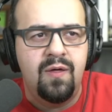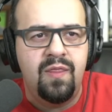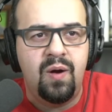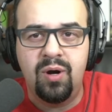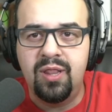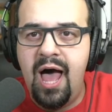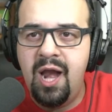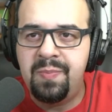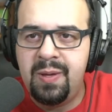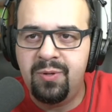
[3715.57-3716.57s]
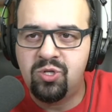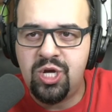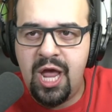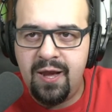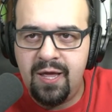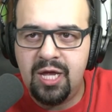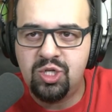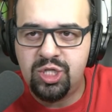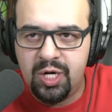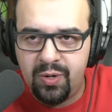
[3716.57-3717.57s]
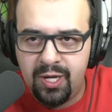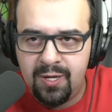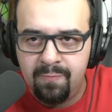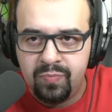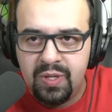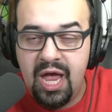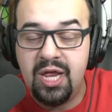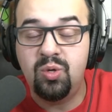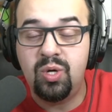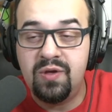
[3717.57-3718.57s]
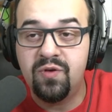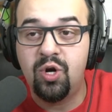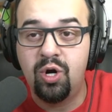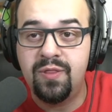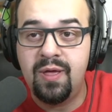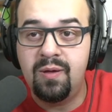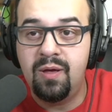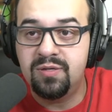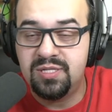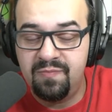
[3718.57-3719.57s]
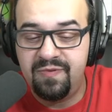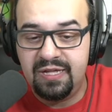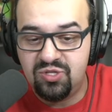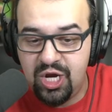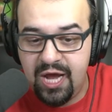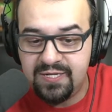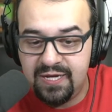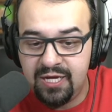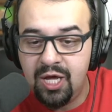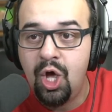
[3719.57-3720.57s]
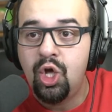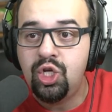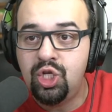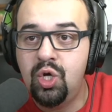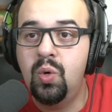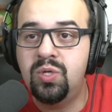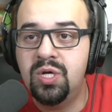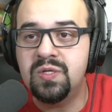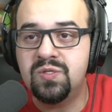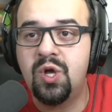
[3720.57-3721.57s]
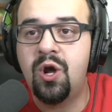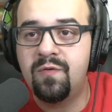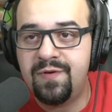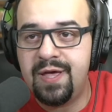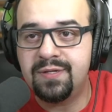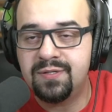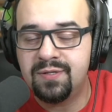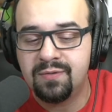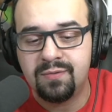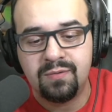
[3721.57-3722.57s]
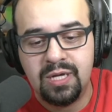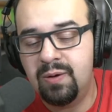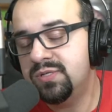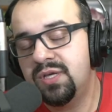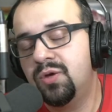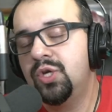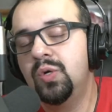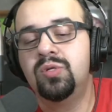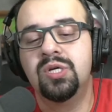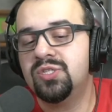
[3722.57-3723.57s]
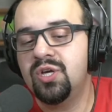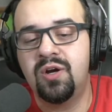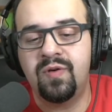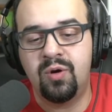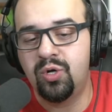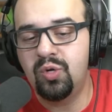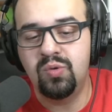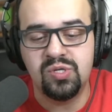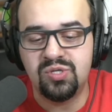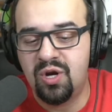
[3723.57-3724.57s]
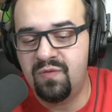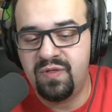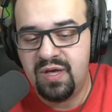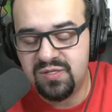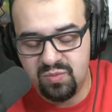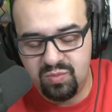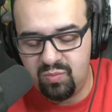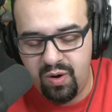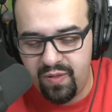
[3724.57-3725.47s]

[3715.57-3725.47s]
there were a lot of people chanting and cheering. And you even heard some fans chanting, "You deserve it." It was either "you deserve it" or "you deserve this." One